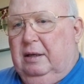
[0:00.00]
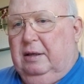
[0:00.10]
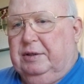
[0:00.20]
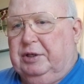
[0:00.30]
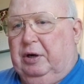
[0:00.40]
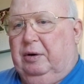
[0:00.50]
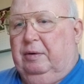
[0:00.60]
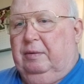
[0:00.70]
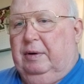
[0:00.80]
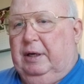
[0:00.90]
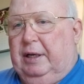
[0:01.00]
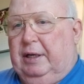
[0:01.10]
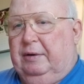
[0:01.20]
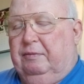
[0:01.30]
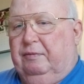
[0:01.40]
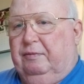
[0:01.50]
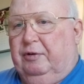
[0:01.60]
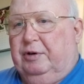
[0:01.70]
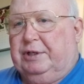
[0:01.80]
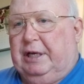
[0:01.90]
So, in
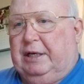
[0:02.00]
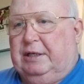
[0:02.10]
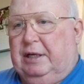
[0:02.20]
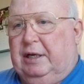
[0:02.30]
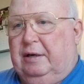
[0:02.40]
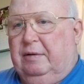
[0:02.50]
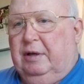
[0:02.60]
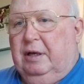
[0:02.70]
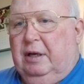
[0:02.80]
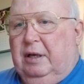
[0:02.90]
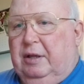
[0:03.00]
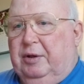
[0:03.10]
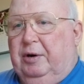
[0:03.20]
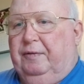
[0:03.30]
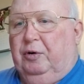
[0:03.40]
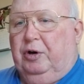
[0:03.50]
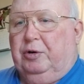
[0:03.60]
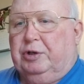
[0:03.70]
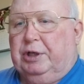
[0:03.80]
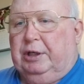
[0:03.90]
verse 18, therefore you
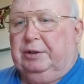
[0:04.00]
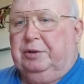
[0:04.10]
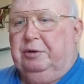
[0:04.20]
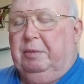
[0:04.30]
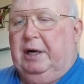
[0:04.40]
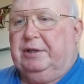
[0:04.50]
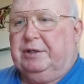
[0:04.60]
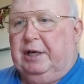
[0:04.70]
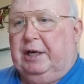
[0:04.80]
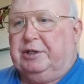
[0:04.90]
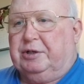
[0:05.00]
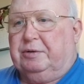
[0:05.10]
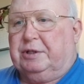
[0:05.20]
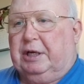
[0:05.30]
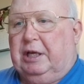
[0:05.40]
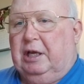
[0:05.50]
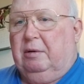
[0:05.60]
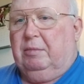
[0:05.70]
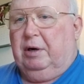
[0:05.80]
shall do my statutes and keep my